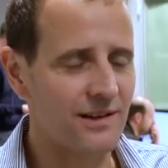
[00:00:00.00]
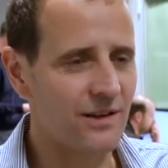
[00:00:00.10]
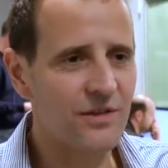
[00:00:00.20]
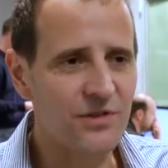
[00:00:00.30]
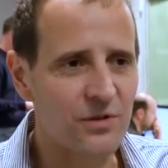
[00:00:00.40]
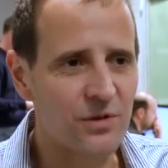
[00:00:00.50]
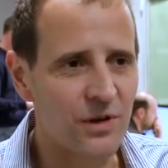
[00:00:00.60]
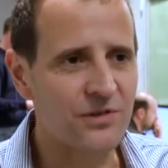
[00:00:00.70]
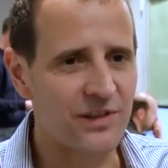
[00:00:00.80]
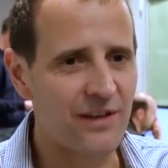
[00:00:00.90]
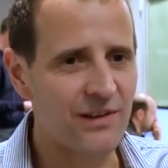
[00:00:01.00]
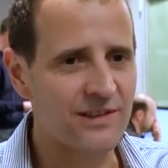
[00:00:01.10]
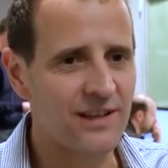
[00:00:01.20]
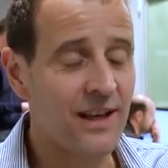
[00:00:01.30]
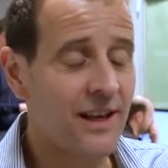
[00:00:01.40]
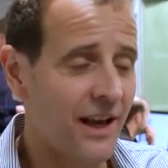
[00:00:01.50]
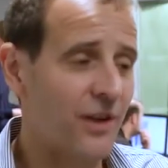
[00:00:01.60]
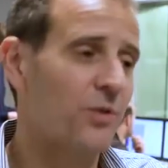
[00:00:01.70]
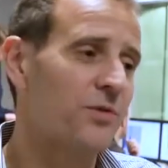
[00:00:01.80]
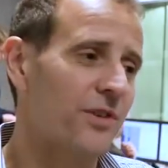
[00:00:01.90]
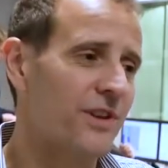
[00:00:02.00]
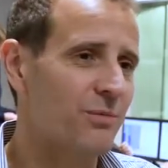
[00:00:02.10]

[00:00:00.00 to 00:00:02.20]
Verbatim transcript: life cycle cost savings and also